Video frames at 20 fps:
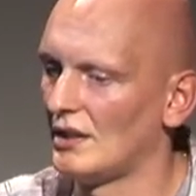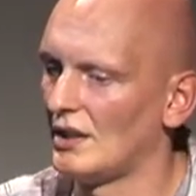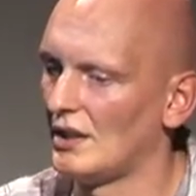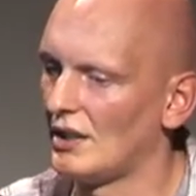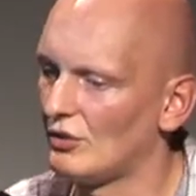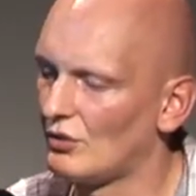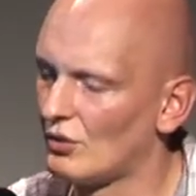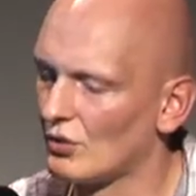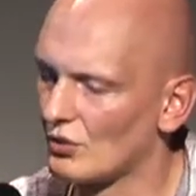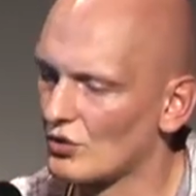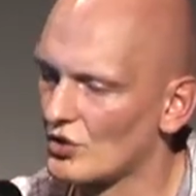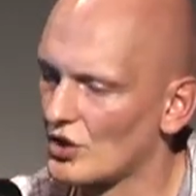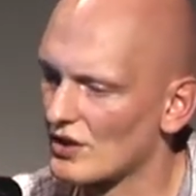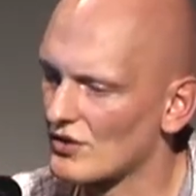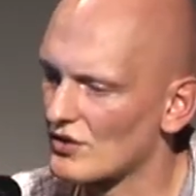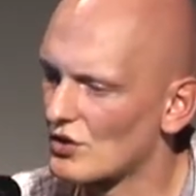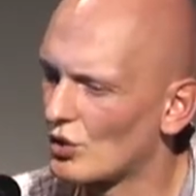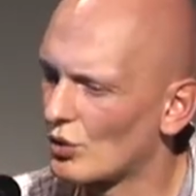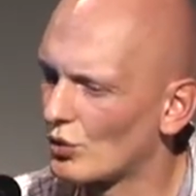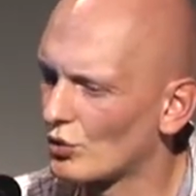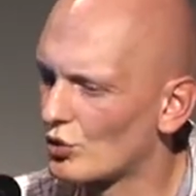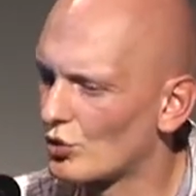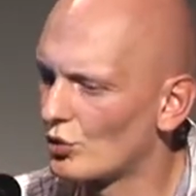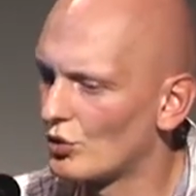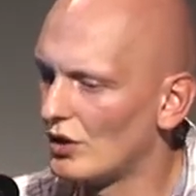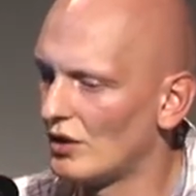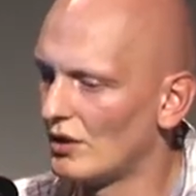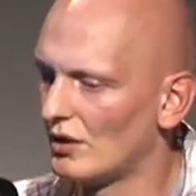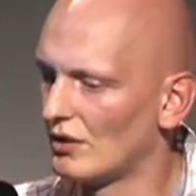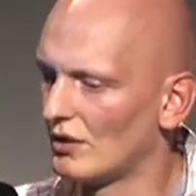it will just go to
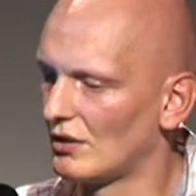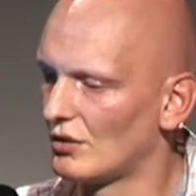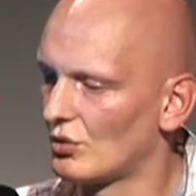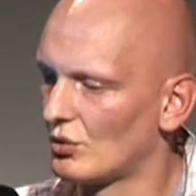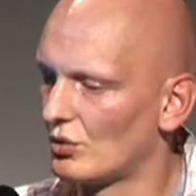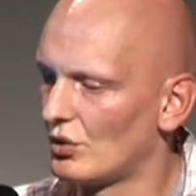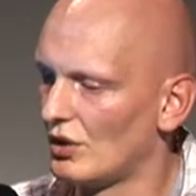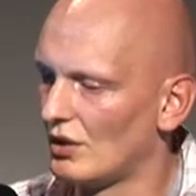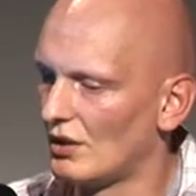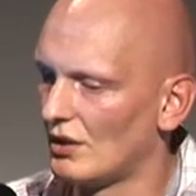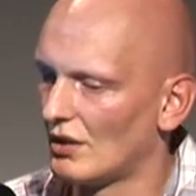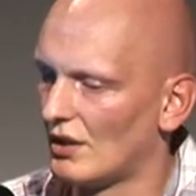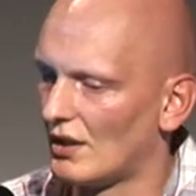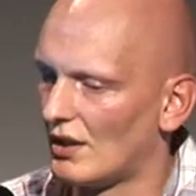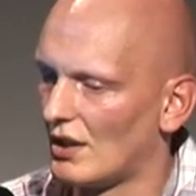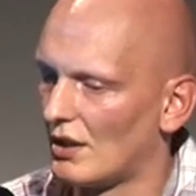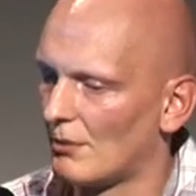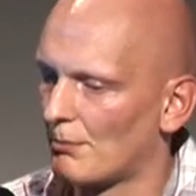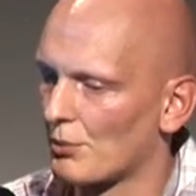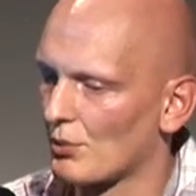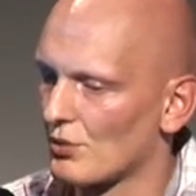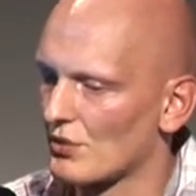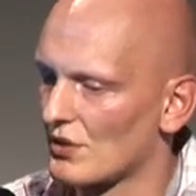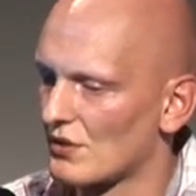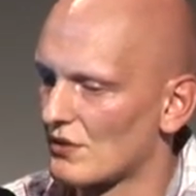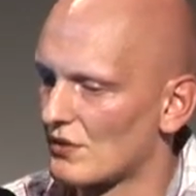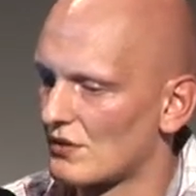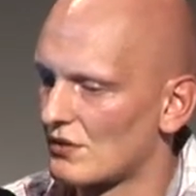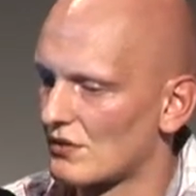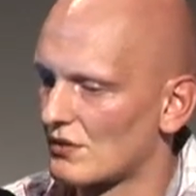the to the uh,
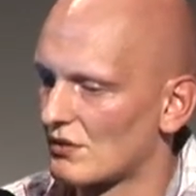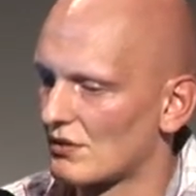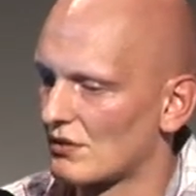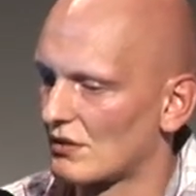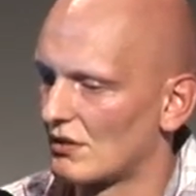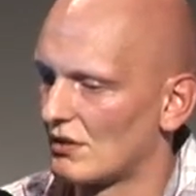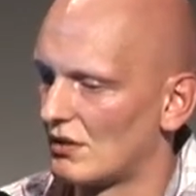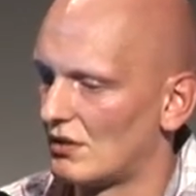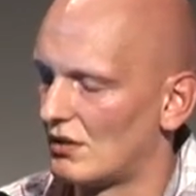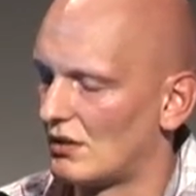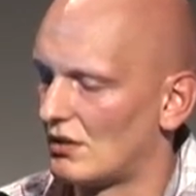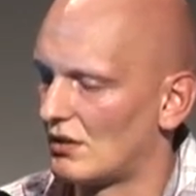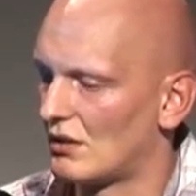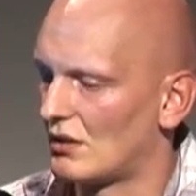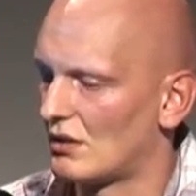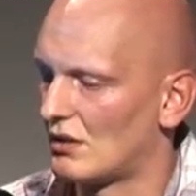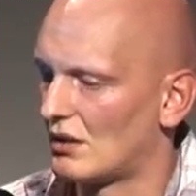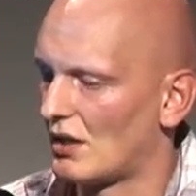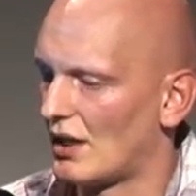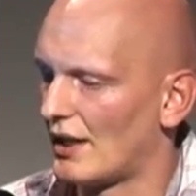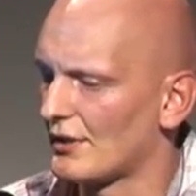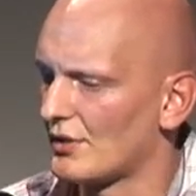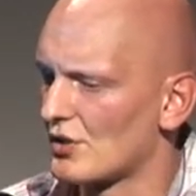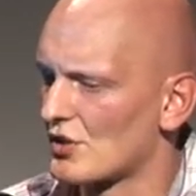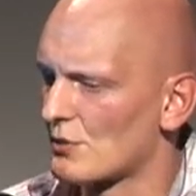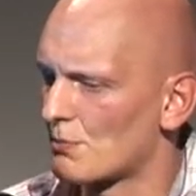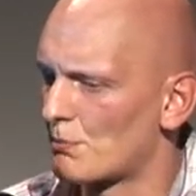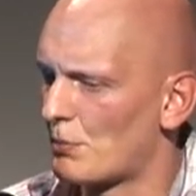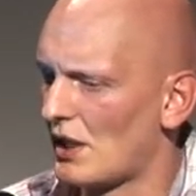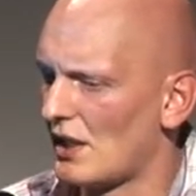process uh,
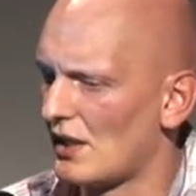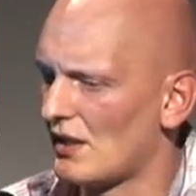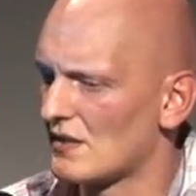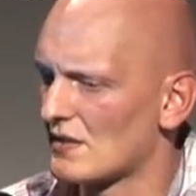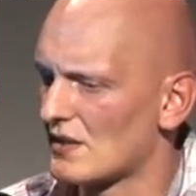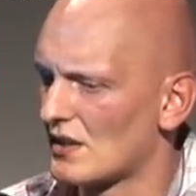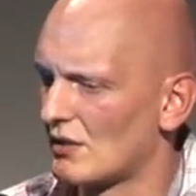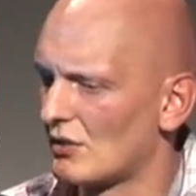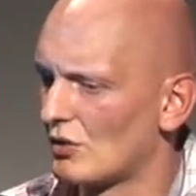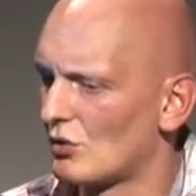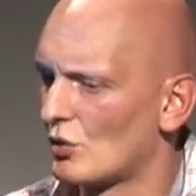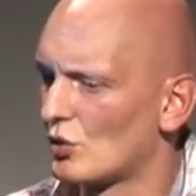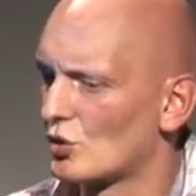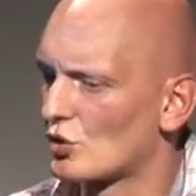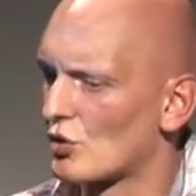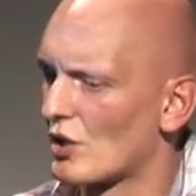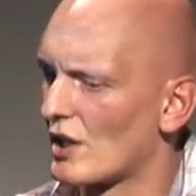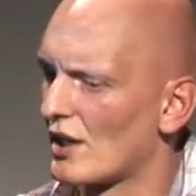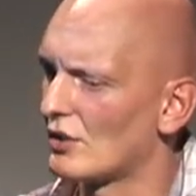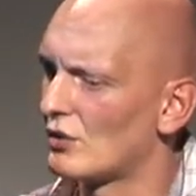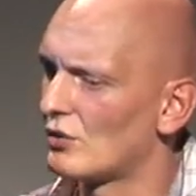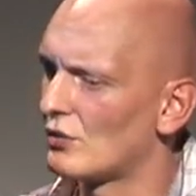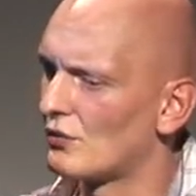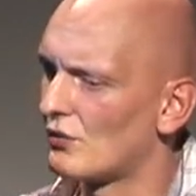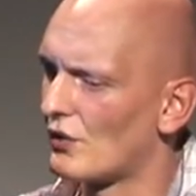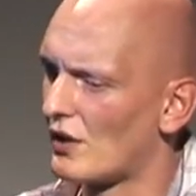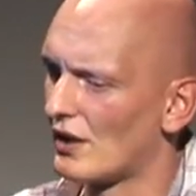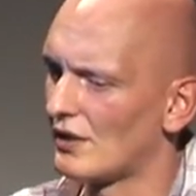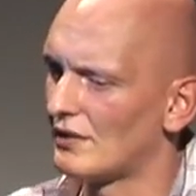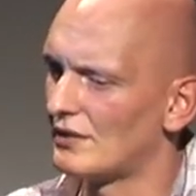address space and to try to
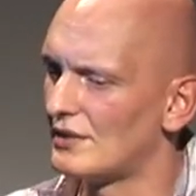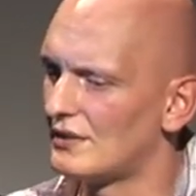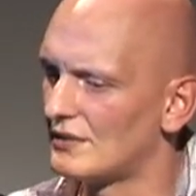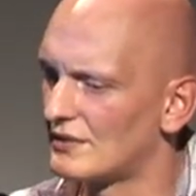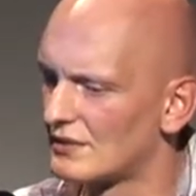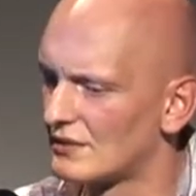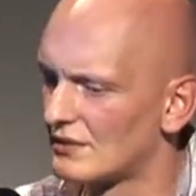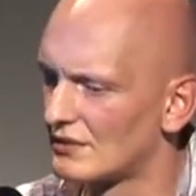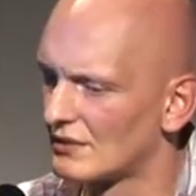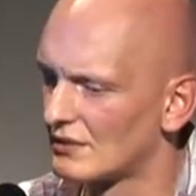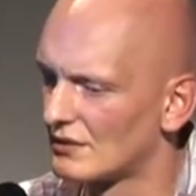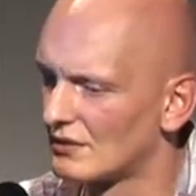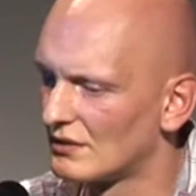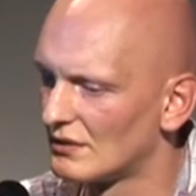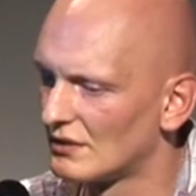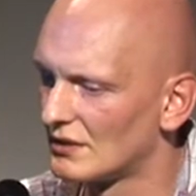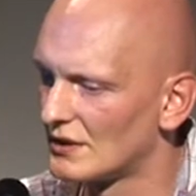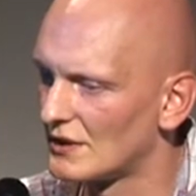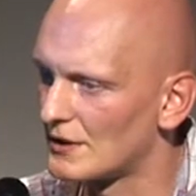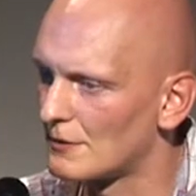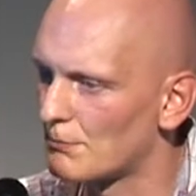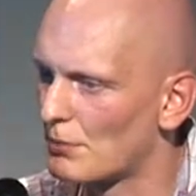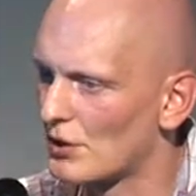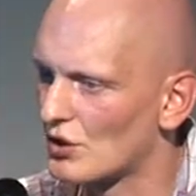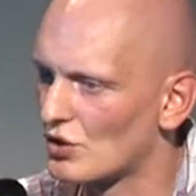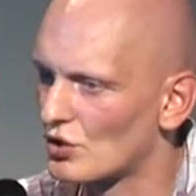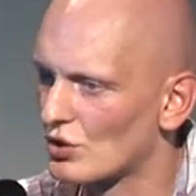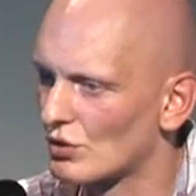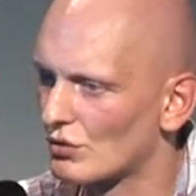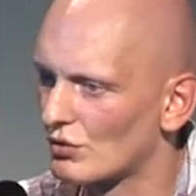find these
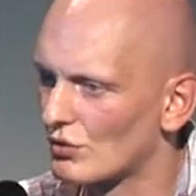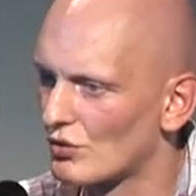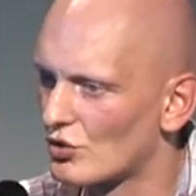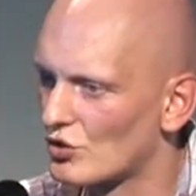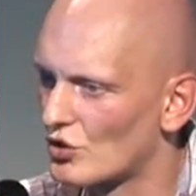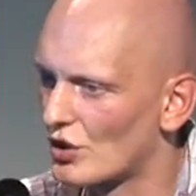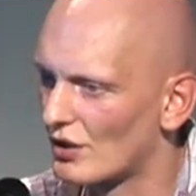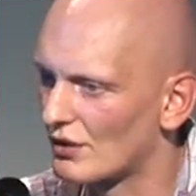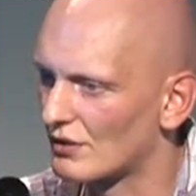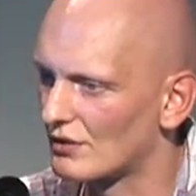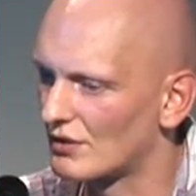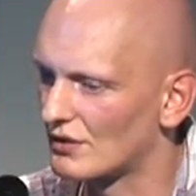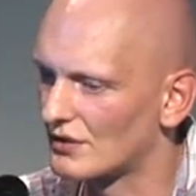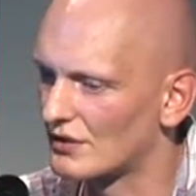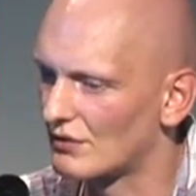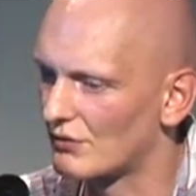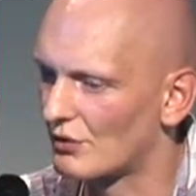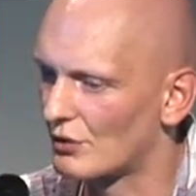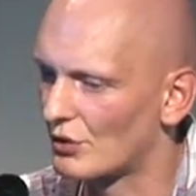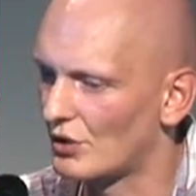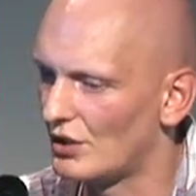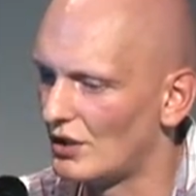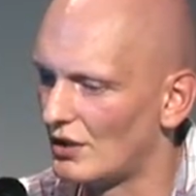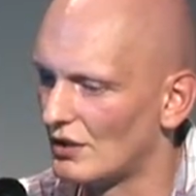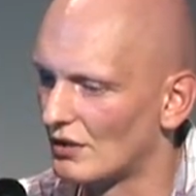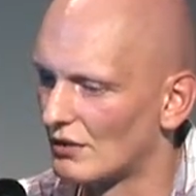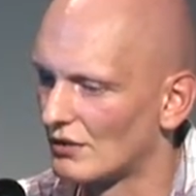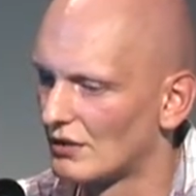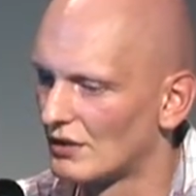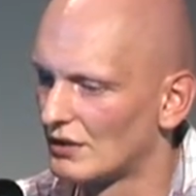special characters from
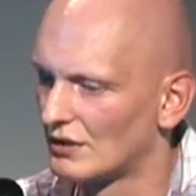here.